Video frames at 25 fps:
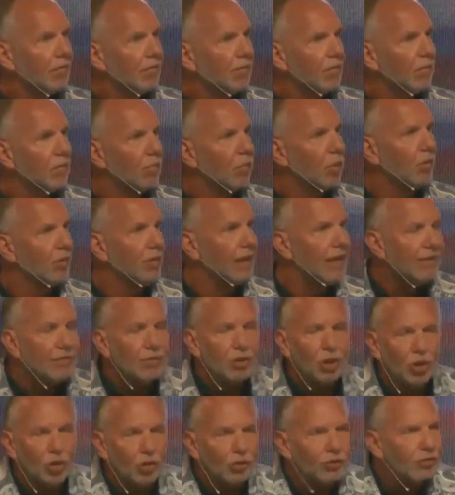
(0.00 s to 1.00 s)
We'll leave a
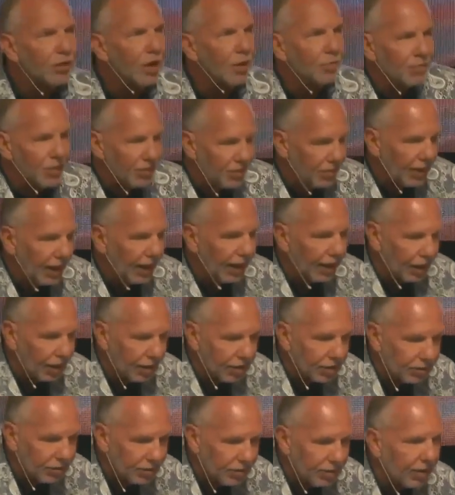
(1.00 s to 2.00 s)
little something there to,
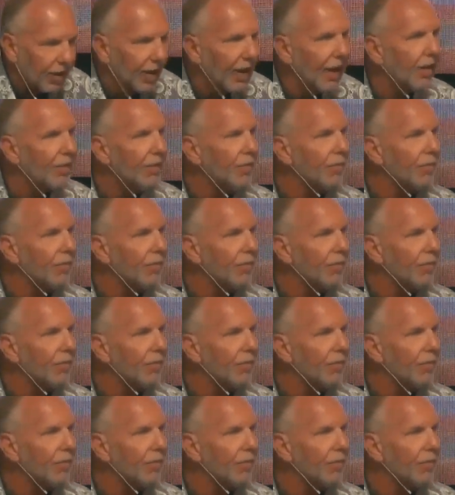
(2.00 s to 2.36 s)
you know, how the